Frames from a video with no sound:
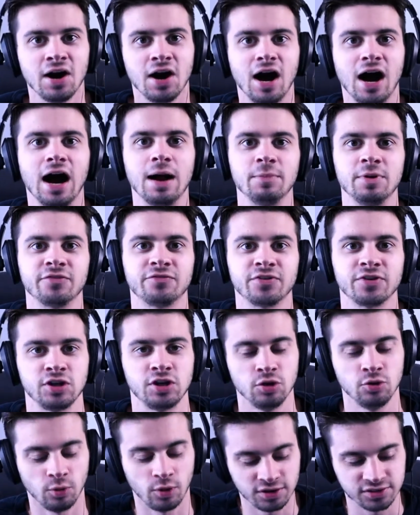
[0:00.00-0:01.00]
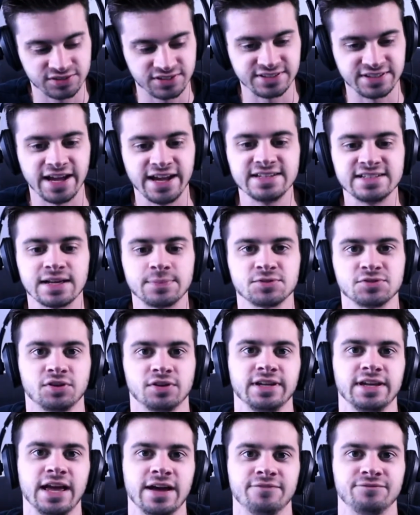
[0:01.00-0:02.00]
I'm here for you. On today's episode of
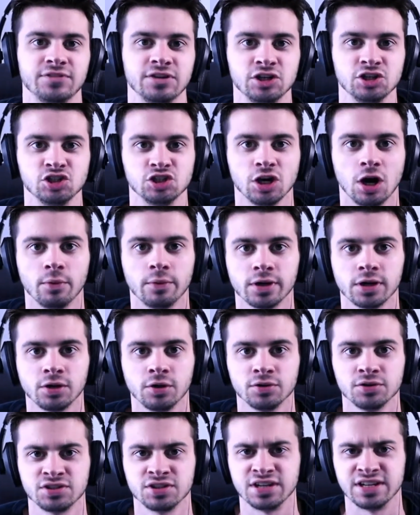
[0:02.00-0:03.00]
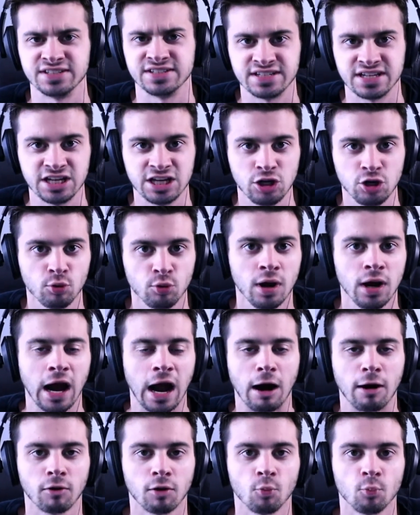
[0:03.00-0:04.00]
the FB Show, we're going to continue
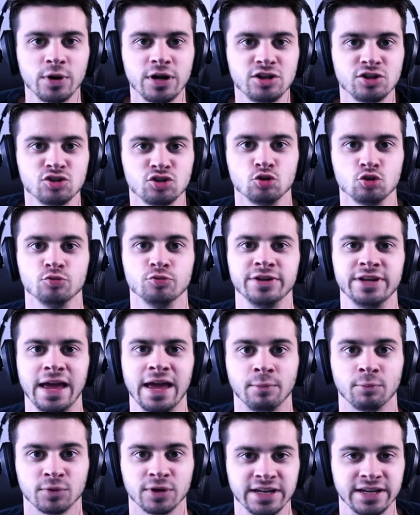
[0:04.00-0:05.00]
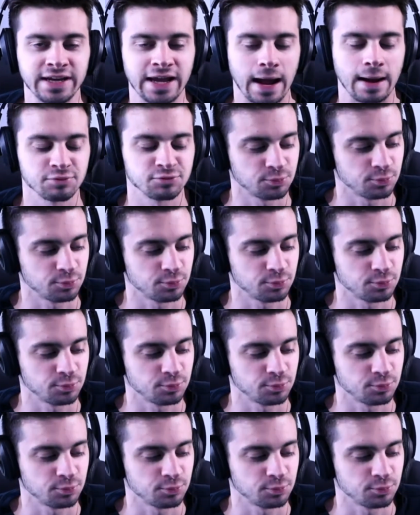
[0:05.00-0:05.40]
our Week 2 game recaps,